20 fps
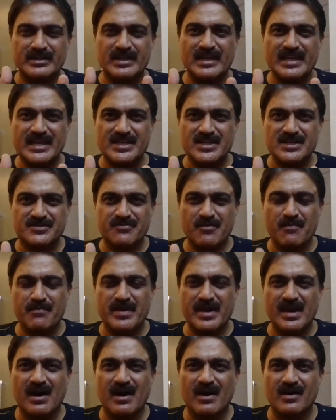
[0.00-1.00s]
all the leaders from
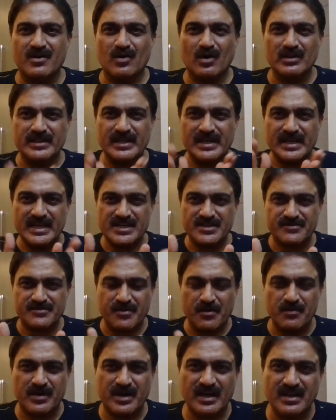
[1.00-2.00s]
Bihar, all the leaders
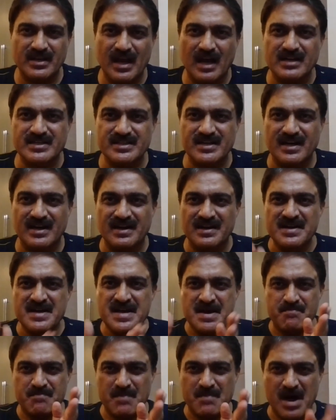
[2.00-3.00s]
from Karnataka,
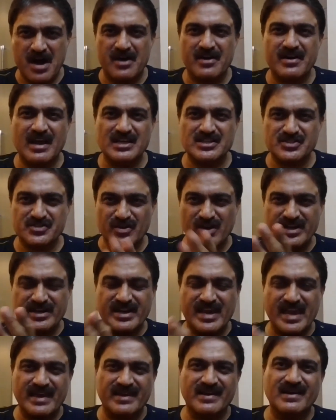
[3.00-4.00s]

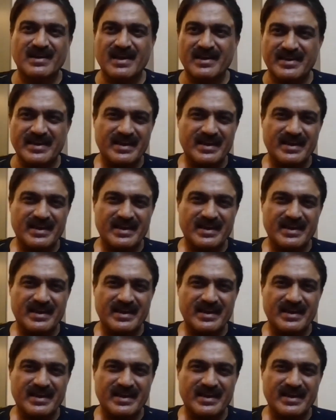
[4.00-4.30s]
Maharashtra, Kerala.